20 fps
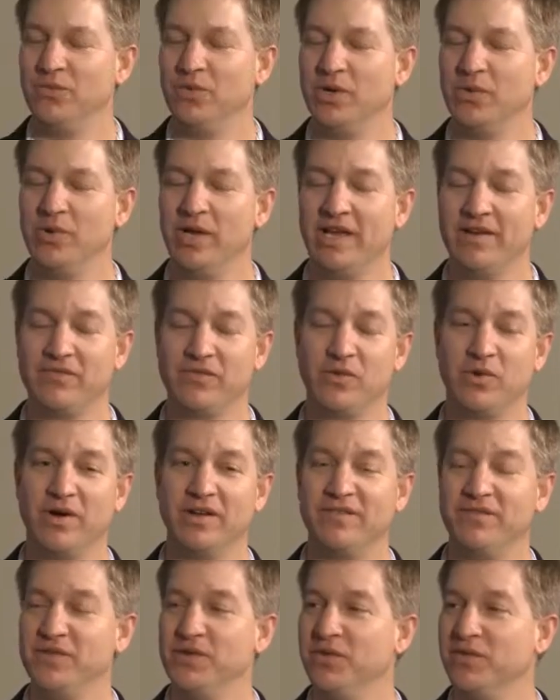Well, we have
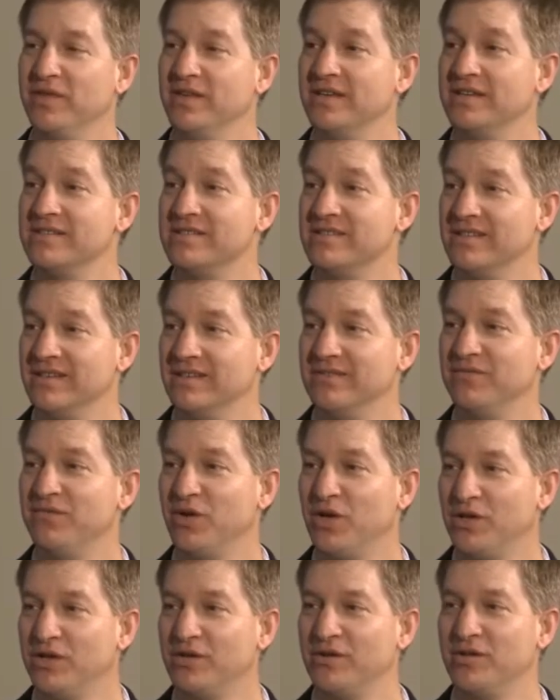quite a few things that
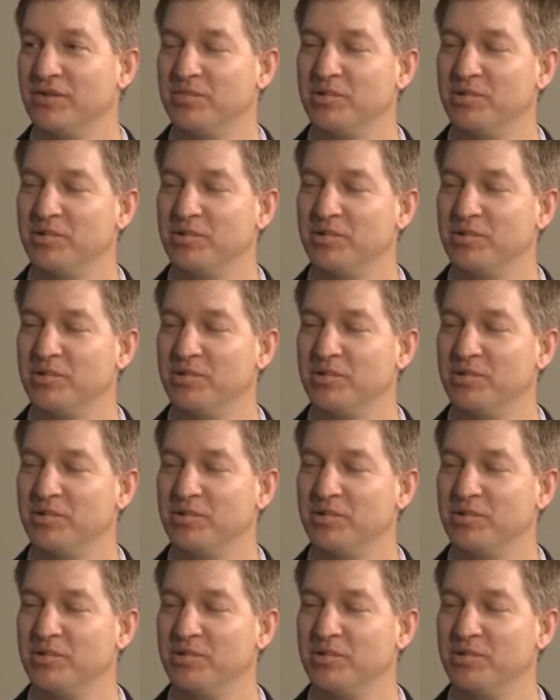fall under